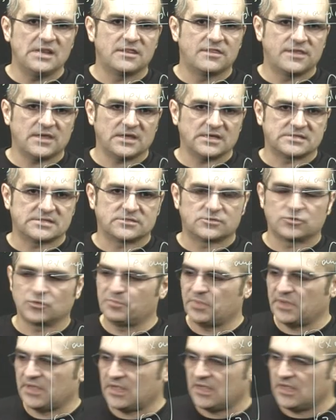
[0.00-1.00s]
this to
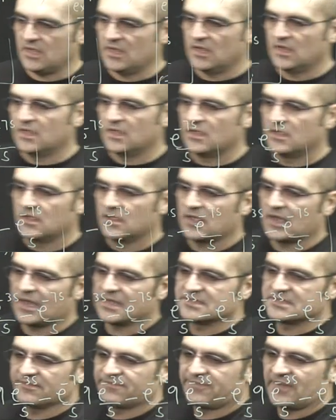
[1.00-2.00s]
be
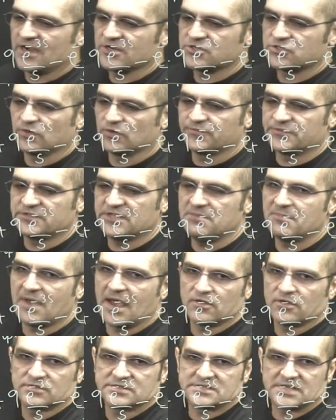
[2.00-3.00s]
as a function of t
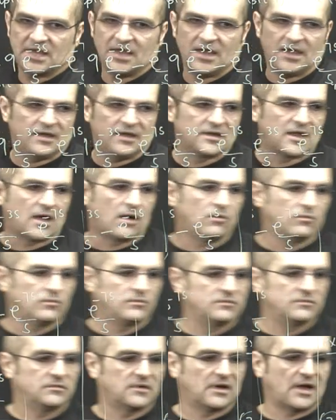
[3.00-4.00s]
minus a. Now,
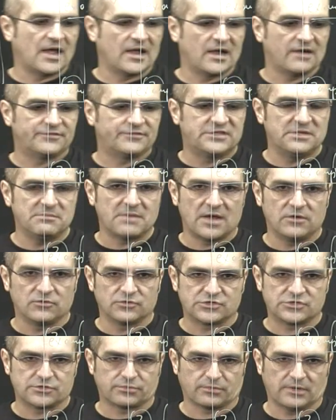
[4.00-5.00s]
I have t
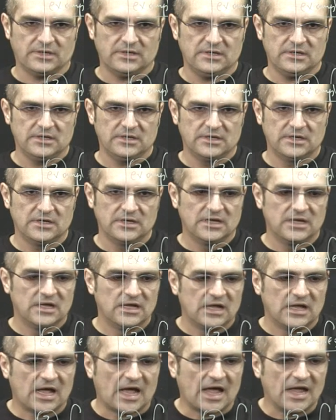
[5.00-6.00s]
minus 3.
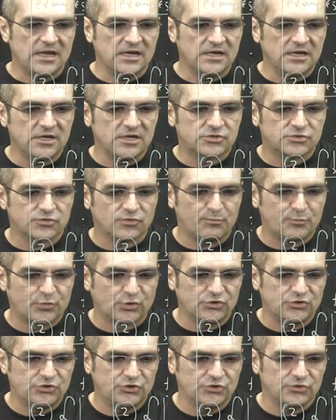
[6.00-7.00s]
I need to
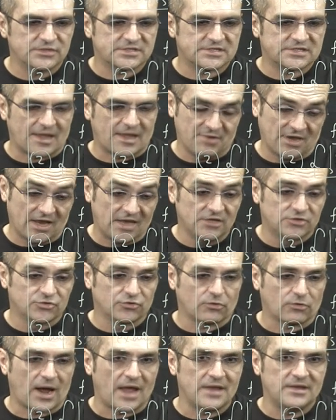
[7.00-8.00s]

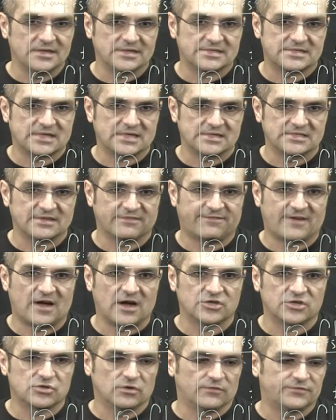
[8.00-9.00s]
write this as a
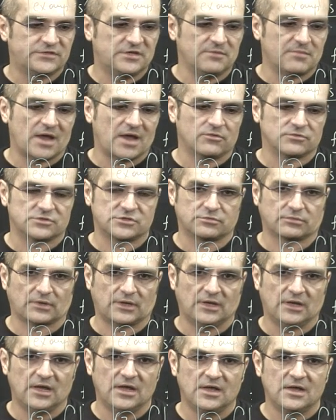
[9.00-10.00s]
function of t minus 3.
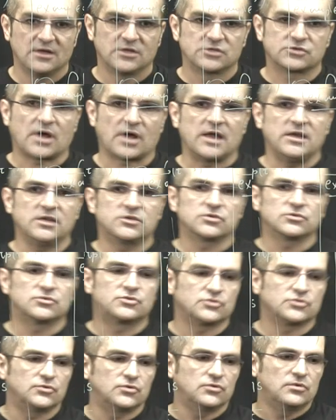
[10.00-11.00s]
So I need
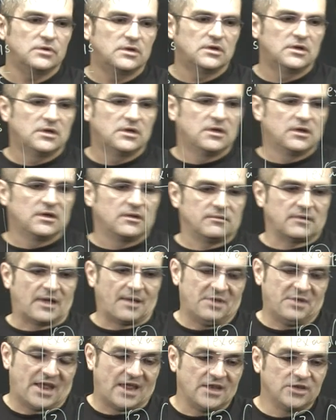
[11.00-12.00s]

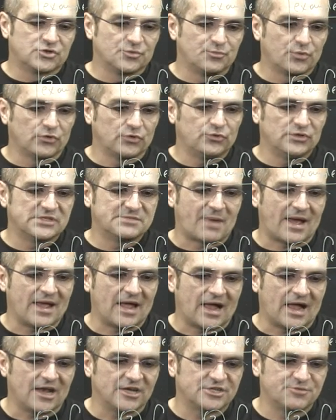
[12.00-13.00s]
to produce by
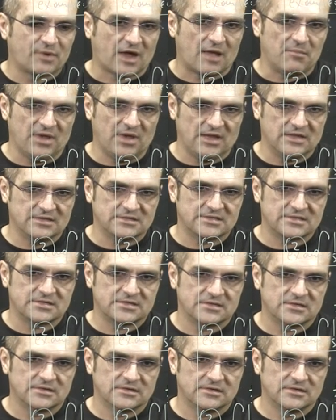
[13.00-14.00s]
algebra
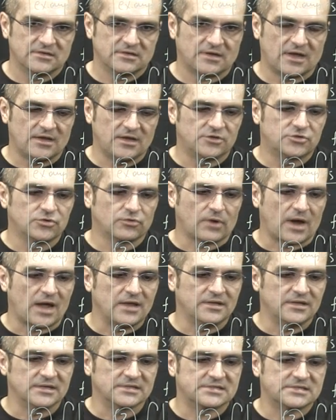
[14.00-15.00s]
means, I need to
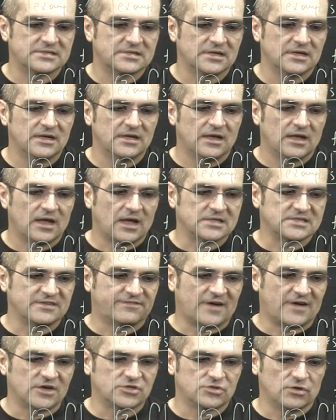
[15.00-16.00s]
write this as a
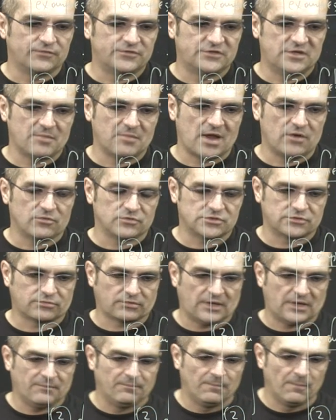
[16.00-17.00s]
function of t minus
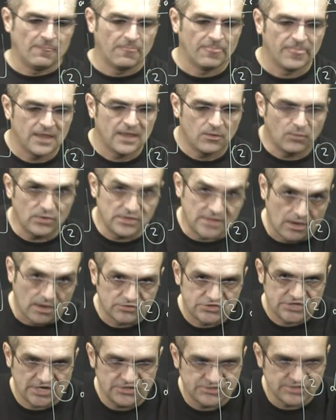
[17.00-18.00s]
3 without
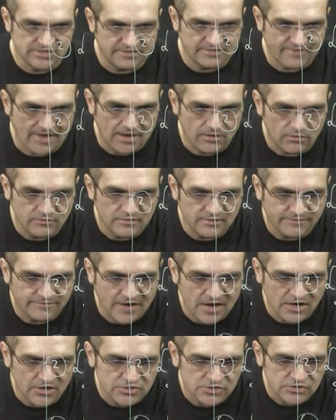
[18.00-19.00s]
changing the value of the
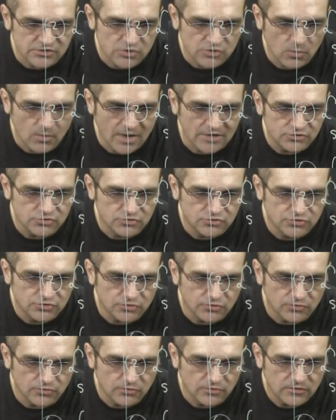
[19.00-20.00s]
function. So what you
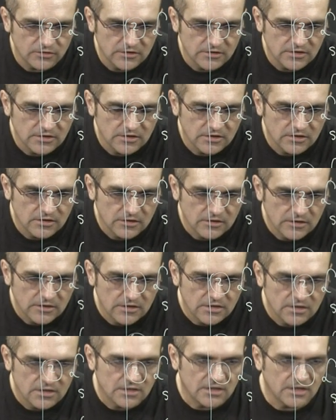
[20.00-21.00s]
do
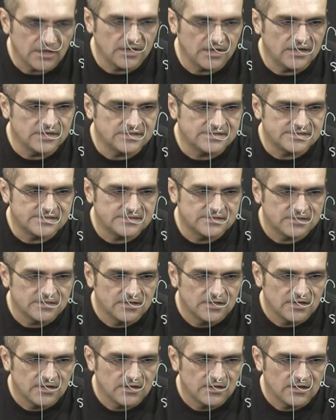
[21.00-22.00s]
is,
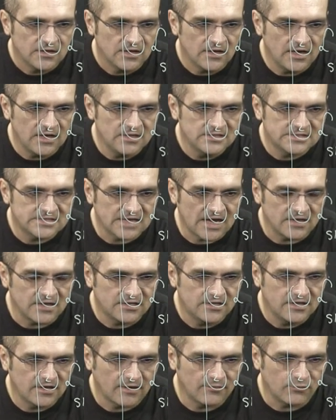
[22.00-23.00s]
inside
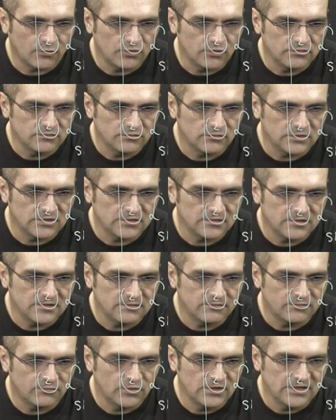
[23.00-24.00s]
here,
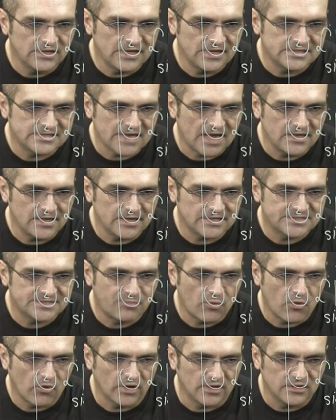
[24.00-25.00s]
inside the
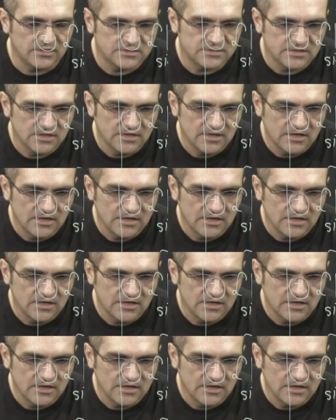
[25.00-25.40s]
exponent,